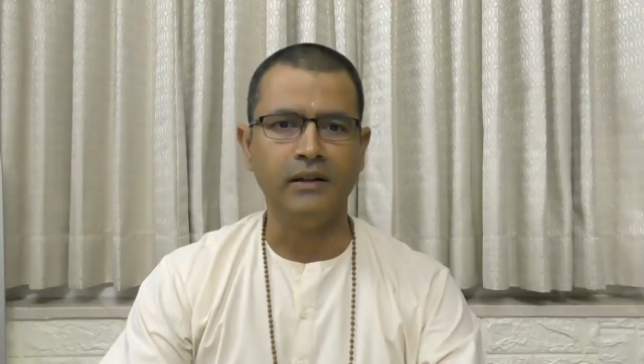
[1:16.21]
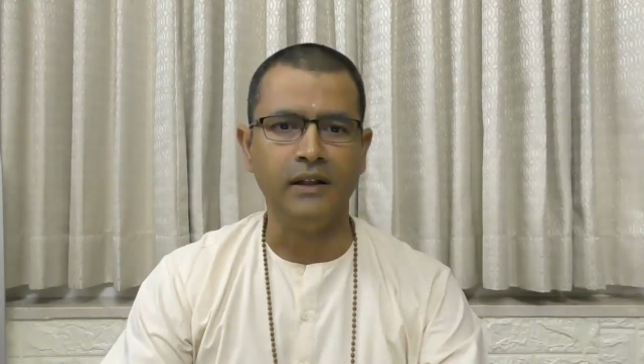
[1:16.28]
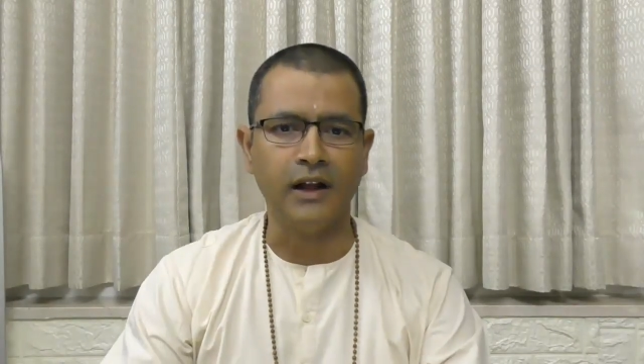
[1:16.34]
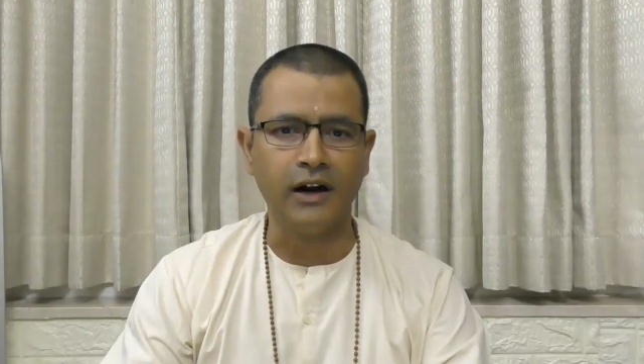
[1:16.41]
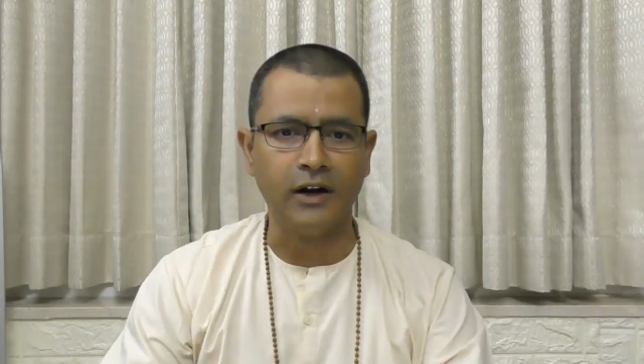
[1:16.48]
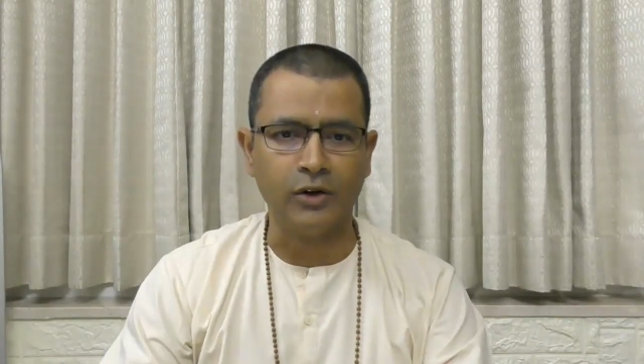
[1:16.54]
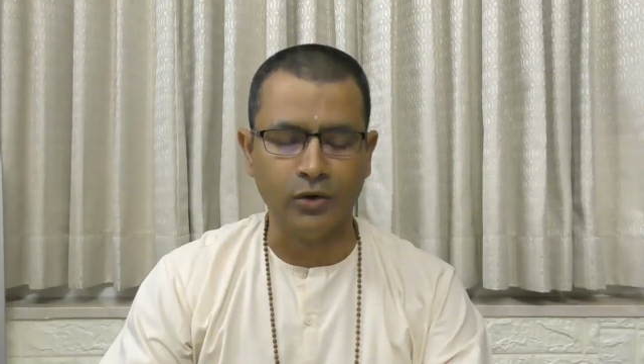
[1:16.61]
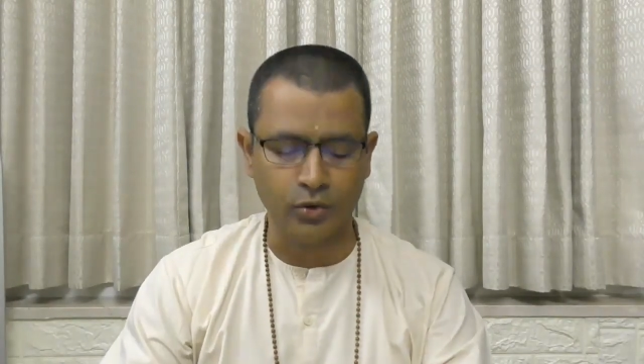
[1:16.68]

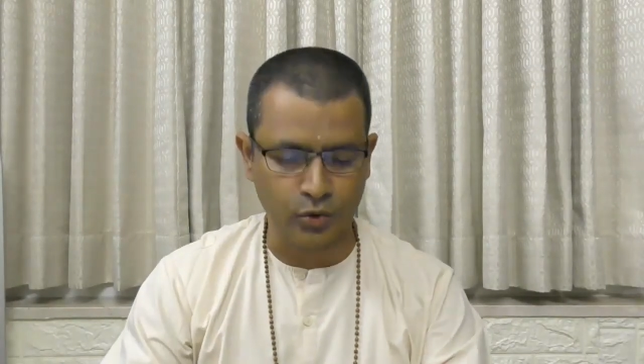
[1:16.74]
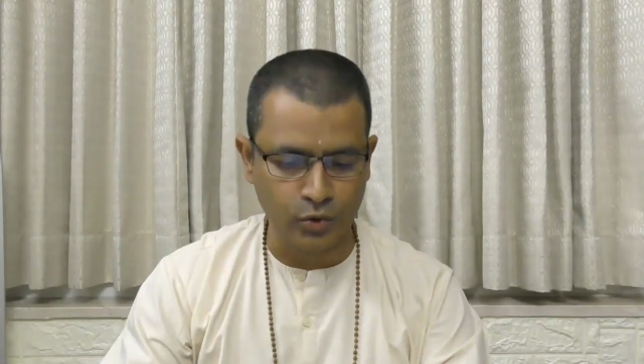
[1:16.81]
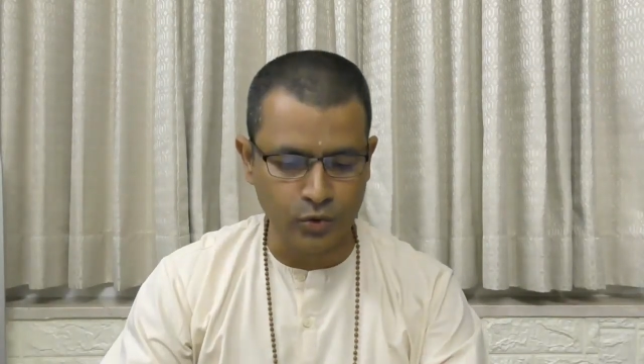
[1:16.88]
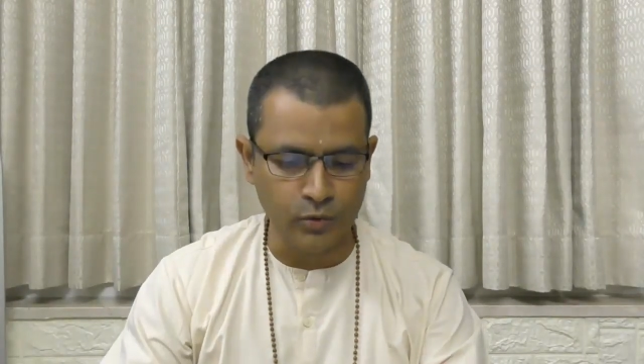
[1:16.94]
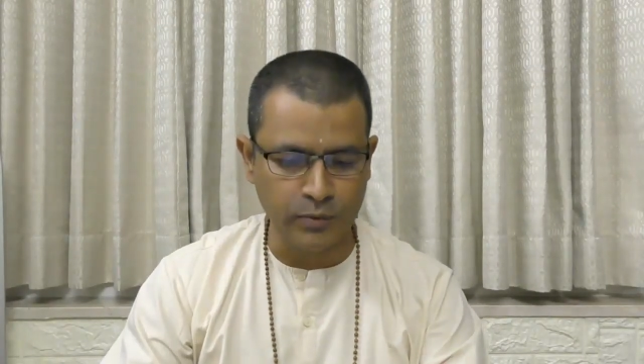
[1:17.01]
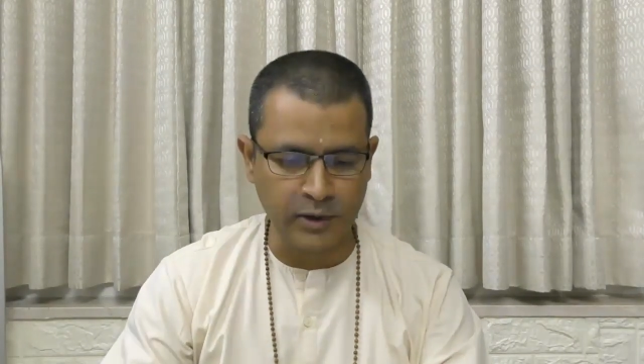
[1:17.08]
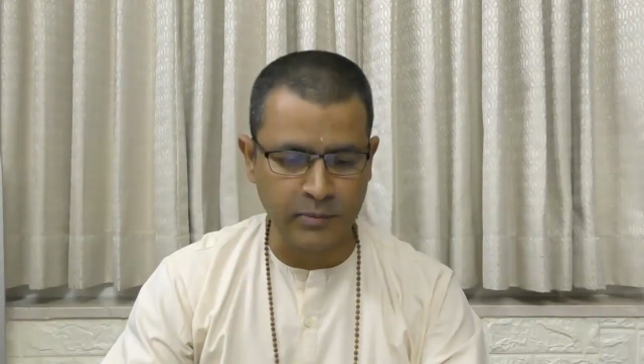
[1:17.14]
There are two